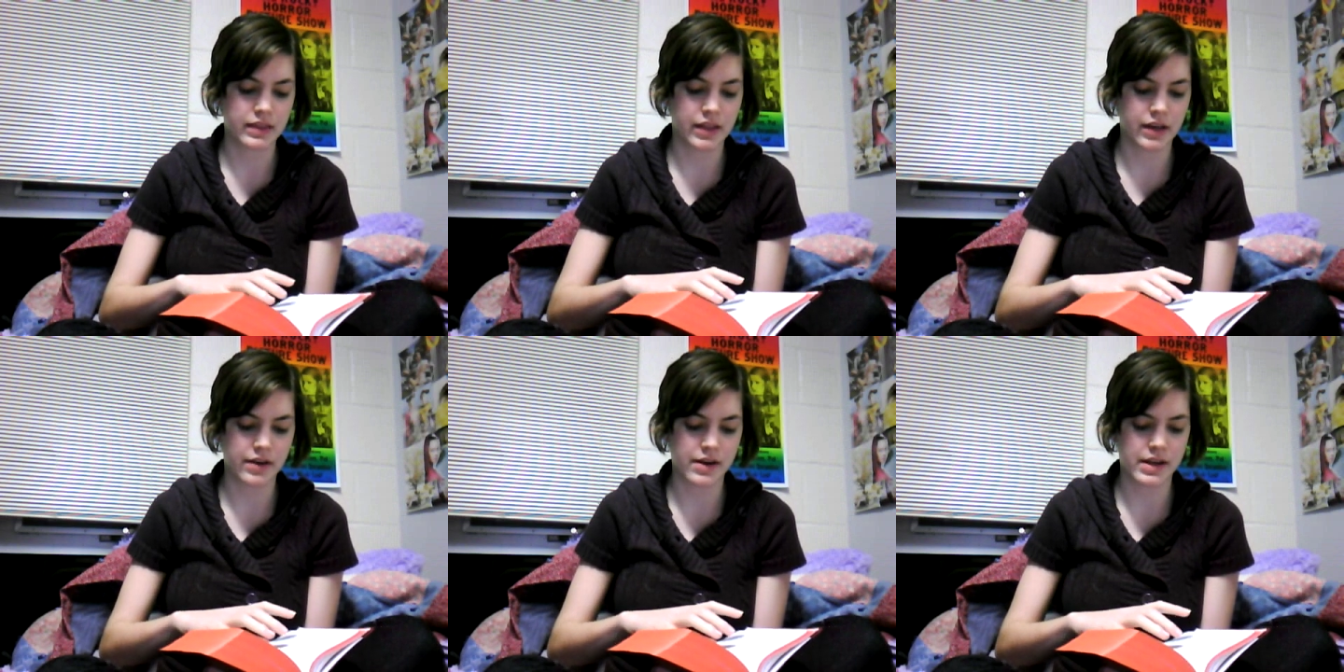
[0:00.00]

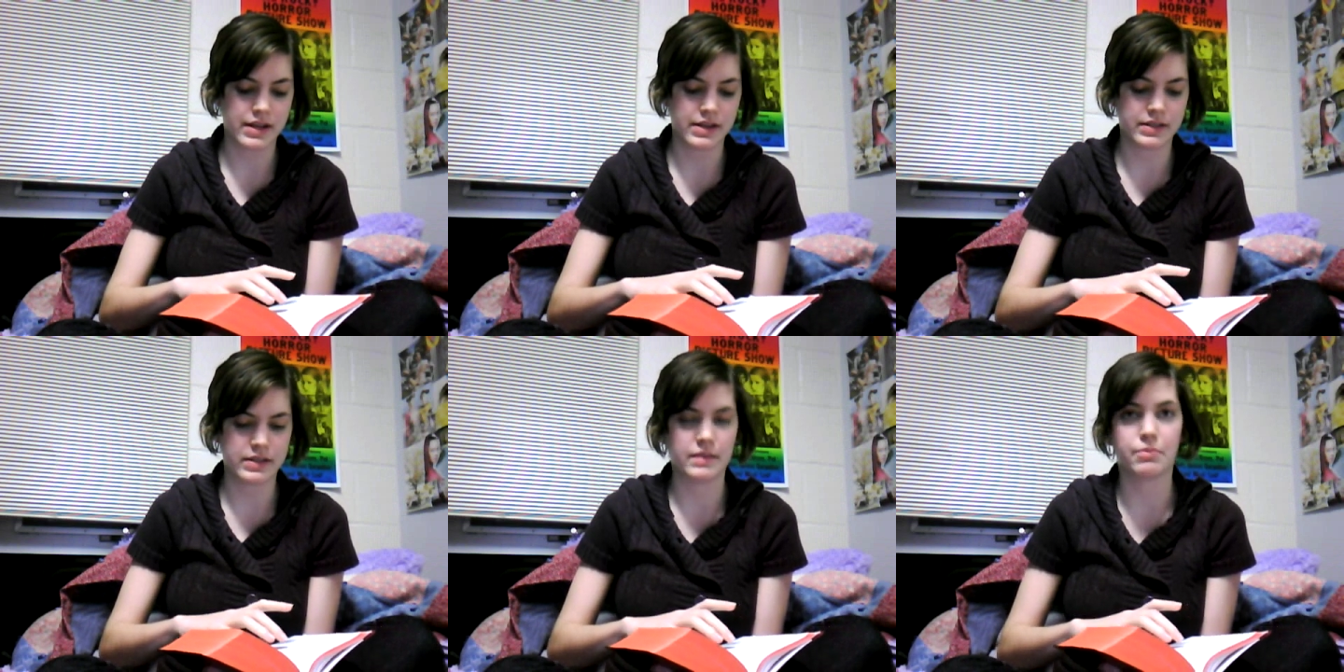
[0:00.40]
there
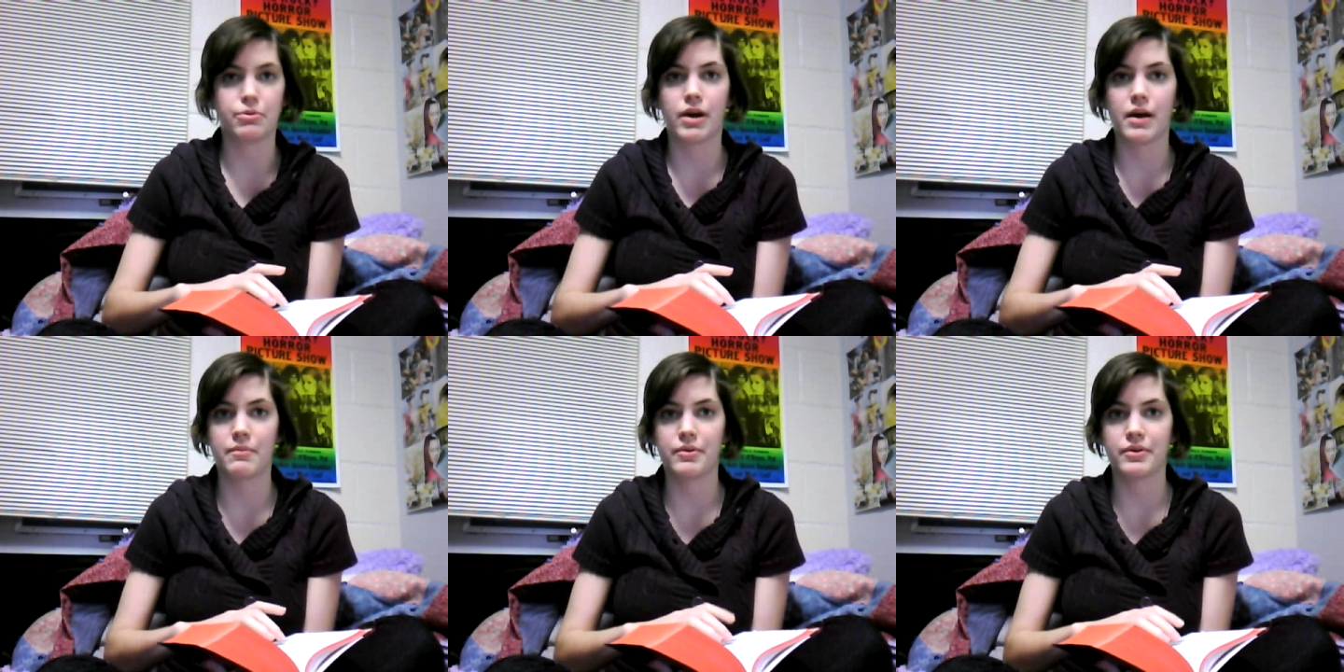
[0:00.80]
is the
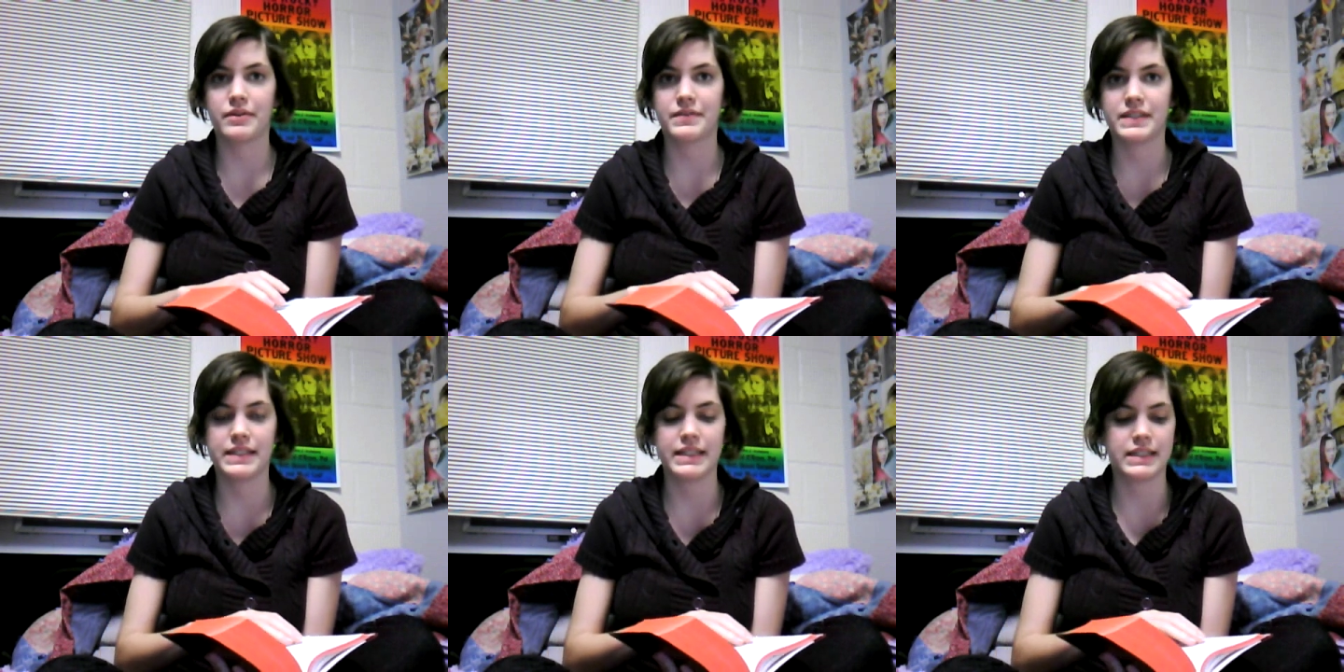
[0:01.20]
proper
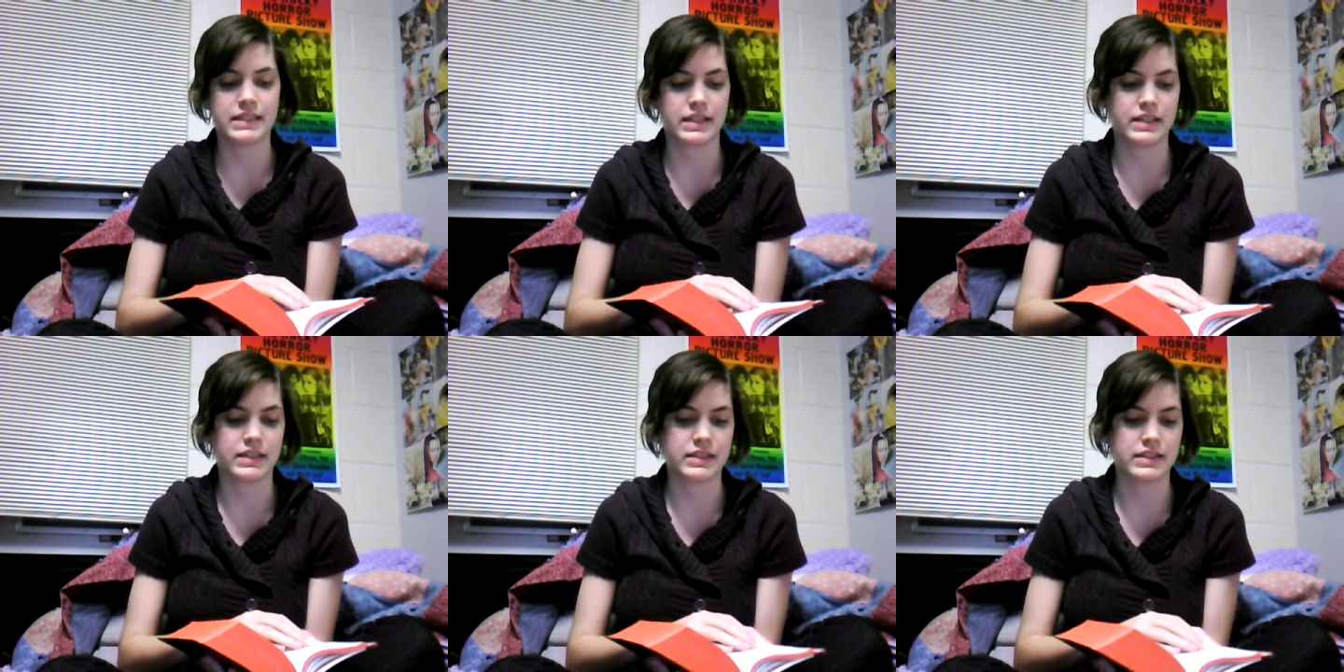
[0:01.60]

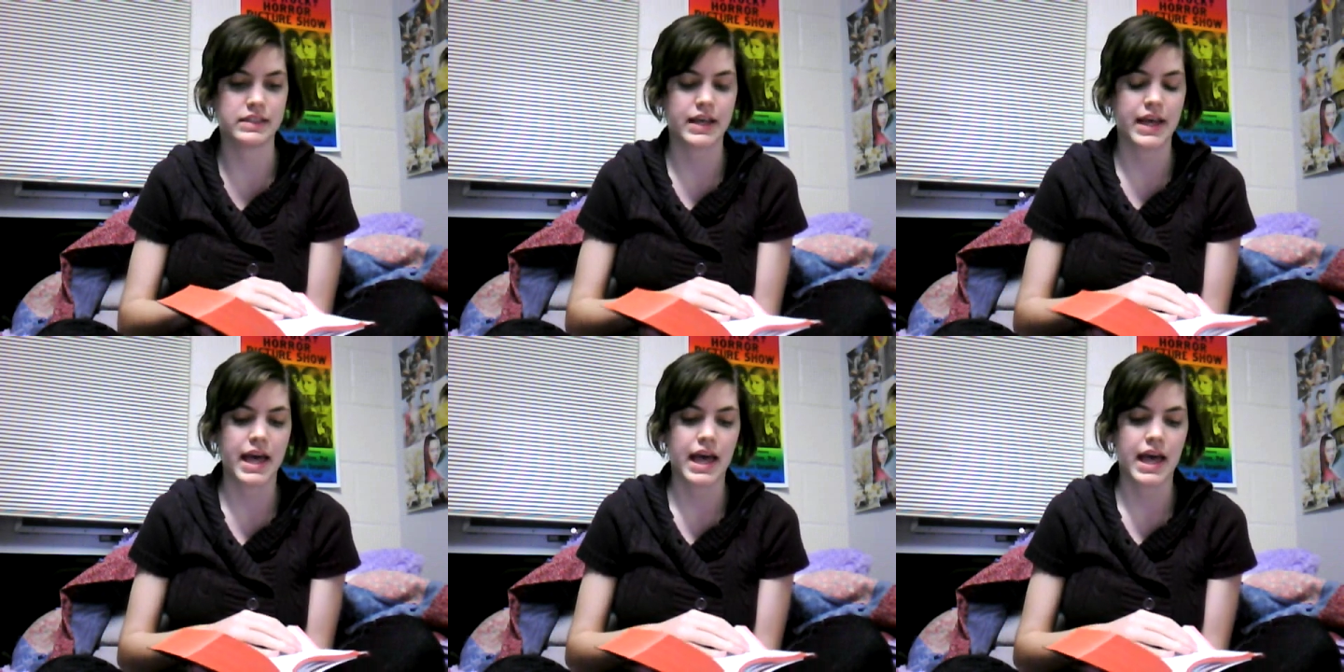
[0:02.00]
seasons,